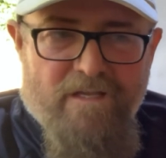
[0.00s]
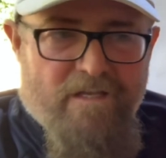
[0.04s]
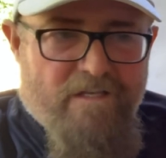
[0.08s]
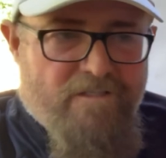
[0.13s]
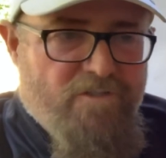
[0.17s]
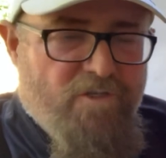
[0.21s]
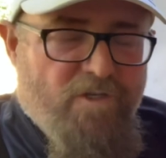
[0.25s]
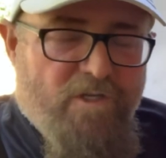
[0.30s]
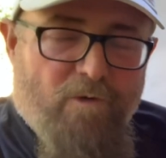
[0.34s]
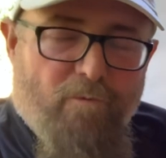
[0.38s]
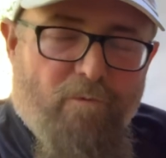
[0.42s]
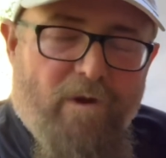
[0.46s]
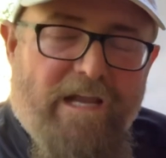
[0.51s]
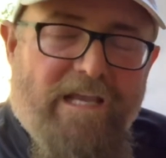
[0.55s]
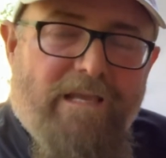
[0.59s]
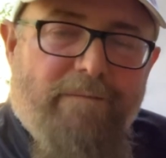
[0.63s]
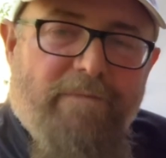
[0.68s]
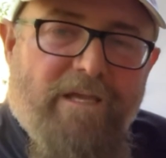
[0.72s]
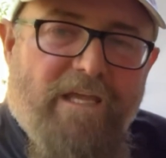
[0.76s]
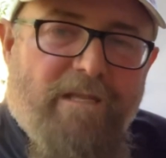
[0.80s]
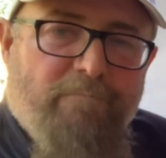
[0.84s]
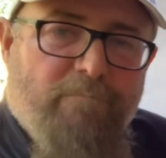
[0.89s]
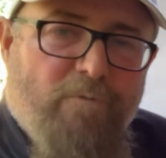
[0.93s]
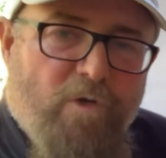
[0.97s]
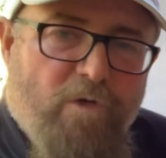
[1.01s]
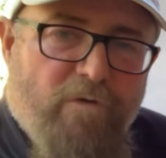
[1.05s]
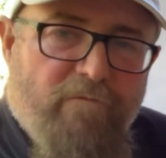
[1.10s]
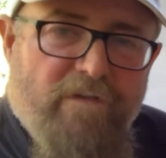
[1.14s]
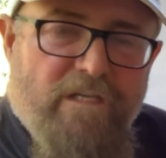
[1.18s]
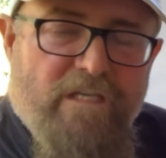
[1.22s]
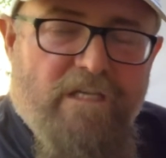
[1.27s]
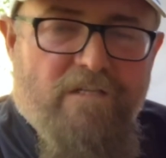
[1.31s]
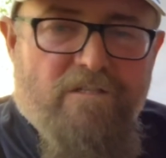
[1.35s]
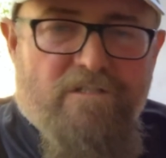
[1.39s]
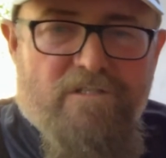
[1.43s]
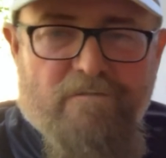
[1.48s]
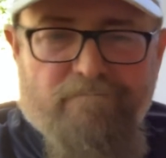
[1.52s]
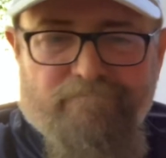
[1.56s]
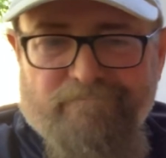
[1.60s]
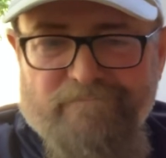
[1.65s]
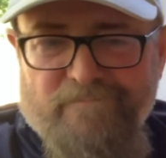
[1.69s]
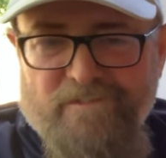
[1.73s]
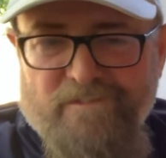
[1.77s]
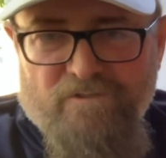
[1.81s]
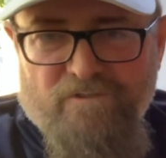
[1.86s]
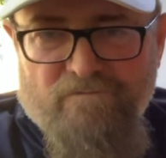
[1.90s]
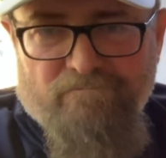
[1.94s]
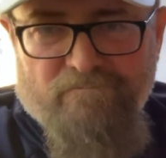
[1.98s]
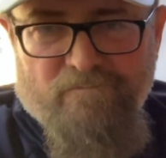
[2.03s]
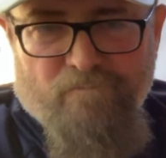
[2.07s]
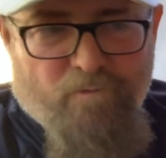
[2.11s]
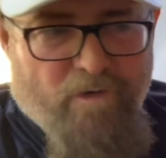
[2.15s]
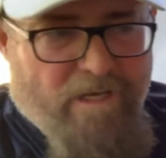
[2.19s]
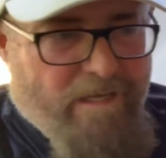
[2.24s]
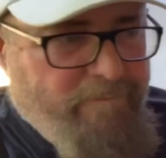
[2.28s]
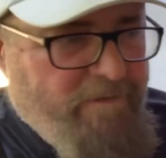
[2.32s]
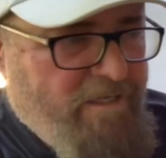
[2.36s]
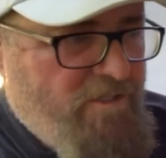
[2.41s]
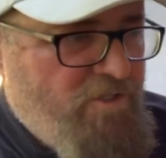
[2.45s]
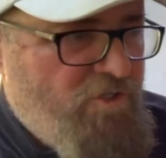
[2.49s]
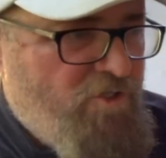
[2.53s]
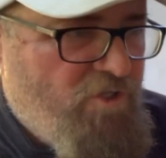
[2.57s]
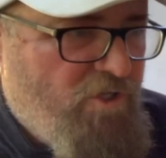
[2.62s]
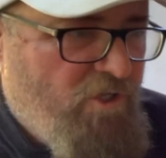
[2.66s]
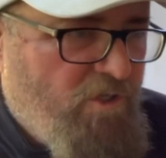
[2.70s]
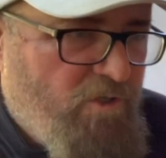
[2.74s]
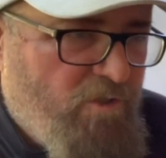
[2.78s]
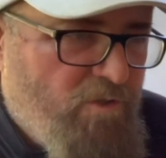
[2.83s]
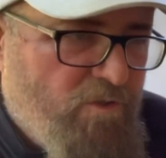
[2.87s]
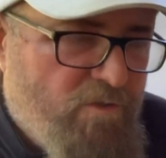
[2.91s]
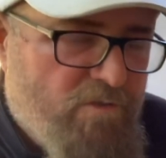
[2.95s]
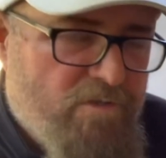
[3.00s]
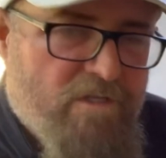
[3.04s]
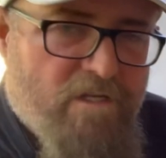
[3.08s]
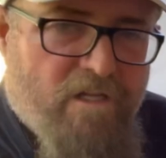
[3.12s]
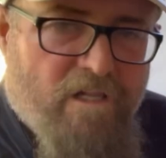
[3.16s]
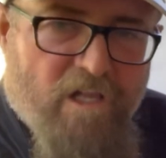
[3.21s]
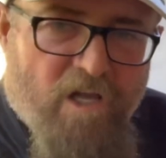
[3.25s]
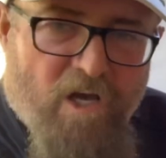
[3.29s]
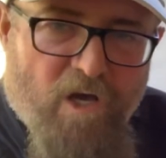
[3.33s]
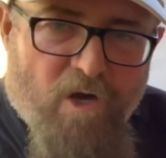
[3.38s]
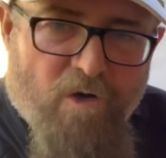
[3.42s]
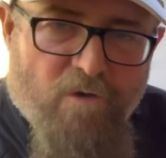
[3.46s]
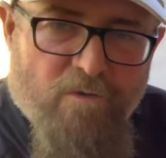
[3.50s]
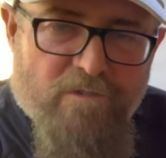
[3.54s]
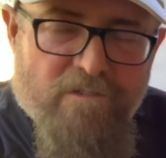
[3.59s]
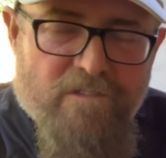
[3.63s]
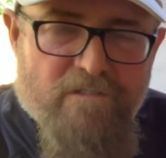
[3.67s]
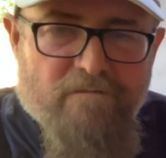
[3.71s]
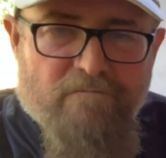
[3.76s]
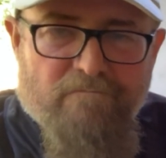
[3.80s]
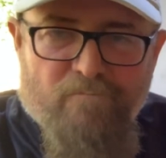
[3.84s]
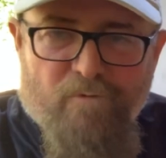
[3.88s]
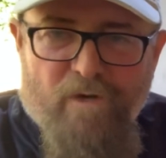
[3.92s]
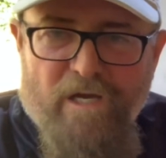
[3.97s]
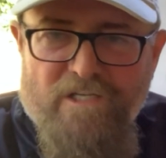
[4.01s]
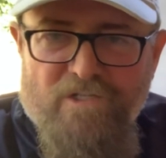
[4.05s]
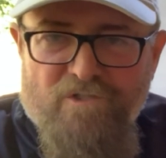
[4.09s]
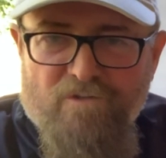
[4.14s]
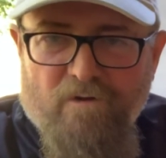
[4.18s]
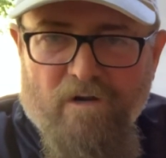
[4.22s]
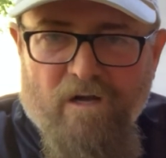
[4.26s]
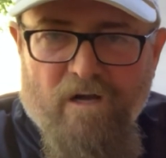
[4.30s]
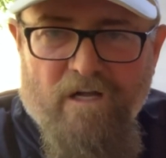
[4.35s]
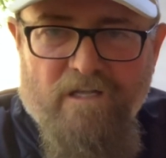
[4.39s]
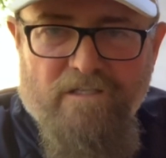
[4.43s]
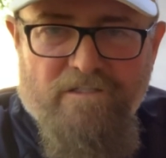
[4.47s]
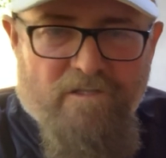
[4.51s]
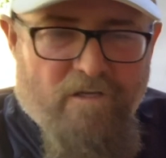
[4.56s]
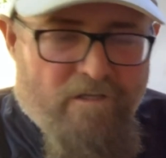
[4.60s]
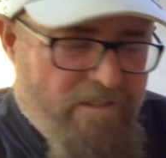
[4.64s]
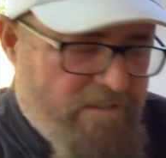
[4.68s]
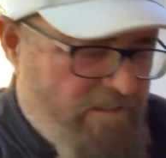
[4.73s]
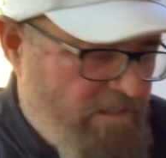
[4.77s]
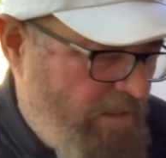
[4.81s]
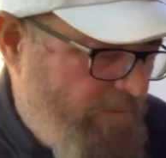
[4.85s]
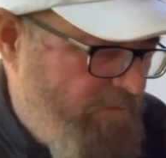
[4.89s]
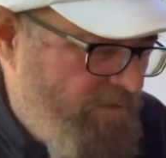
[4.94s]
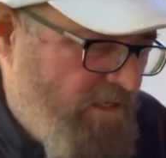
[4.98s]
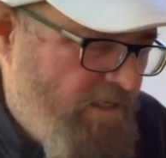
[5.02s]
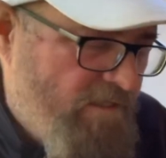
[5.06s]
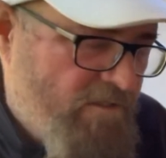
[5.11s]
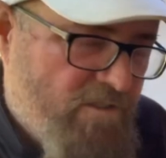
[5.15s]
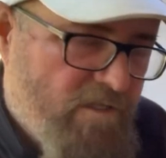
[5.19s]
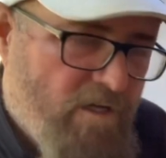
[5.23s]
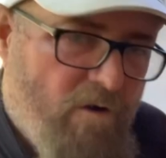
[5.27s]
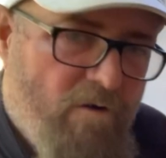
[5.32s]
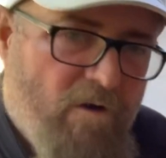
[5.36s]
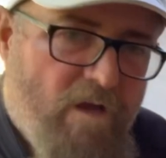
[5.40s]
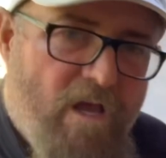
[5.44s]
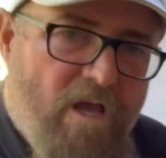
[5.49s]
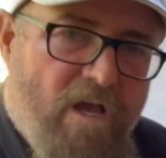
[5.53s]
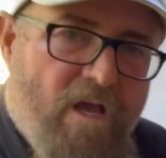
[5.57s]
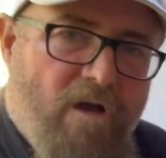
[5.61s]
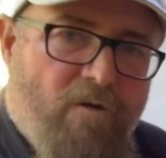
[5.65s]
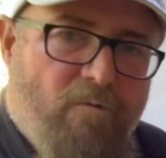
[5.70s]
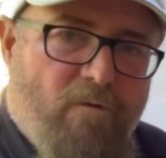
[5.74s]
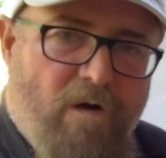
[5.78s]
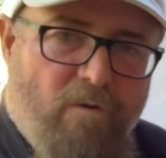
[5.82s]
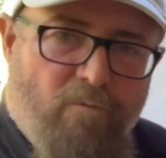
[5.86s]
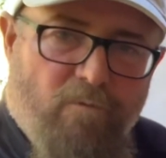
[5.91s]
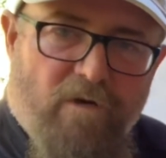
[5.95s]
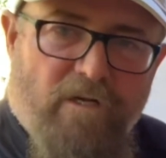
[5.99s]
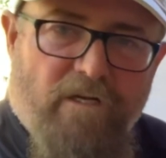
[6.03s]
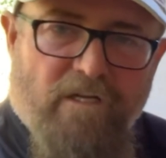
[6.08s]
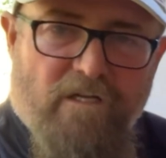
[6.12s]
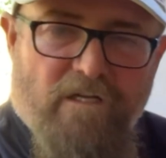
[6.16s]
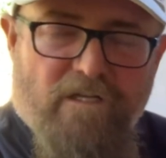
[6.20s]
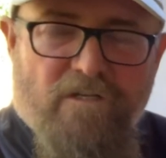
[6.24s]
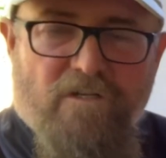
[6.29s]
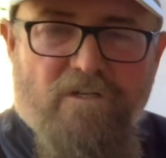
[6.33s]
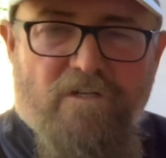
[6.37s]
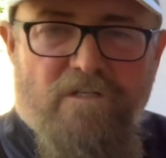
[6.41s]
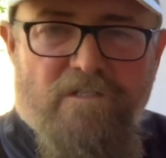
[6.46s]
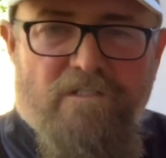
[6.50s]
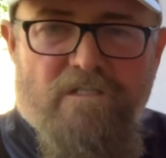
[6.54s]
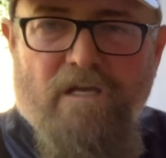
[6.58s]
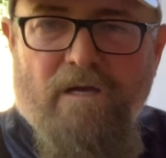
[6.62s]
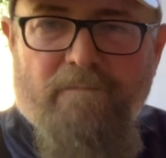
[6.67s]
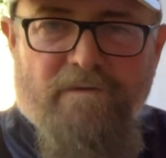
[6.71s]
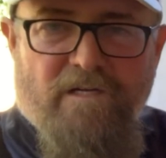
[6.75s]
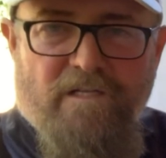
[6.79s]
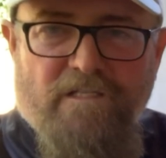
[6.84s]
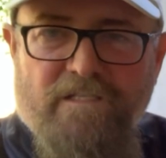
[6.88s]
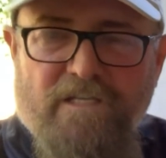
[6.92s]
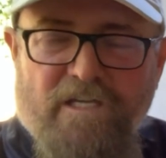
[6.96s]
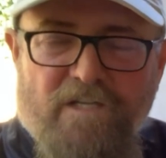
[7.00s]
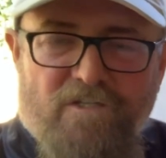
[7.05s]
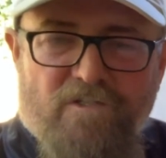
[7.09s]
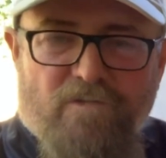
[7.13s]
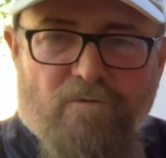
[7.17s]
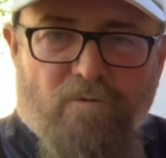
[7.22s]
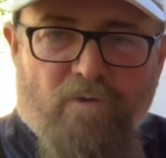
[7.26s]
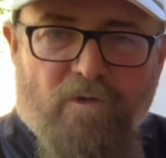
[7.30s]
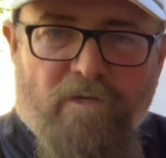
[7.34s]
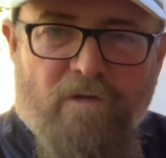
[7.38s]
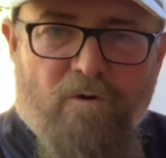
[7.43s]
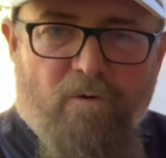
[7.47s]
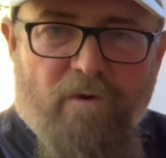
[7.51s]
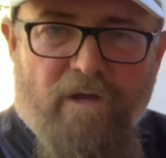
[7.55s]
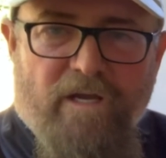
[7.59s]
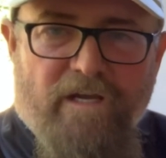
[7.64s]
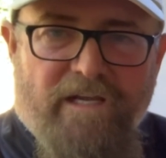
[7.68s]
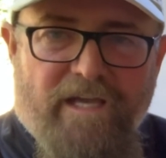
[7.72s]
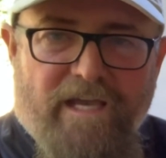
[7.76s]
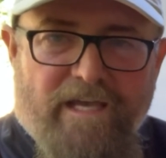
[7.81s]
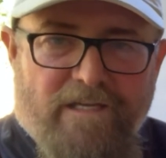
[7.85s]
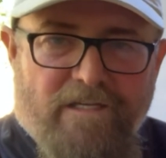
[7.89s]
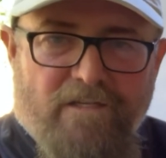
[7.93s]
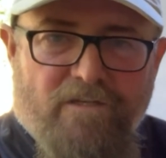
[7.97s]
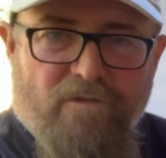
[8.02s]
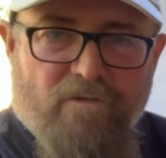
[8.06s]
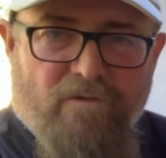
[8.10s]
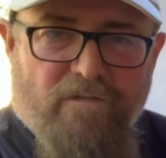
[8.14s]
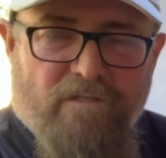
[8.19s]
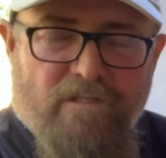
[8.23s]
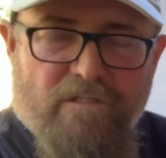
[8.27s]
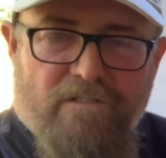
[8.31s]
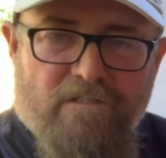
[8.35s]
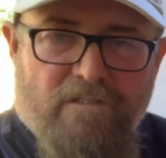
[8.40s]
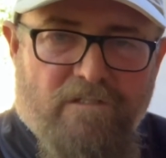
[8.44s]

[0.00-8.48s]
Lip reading: So you recommend movies, women's shoes, clothes, restaurants, all that type of thing. So what we're going to do is I'm going to teach you really quick how to do this.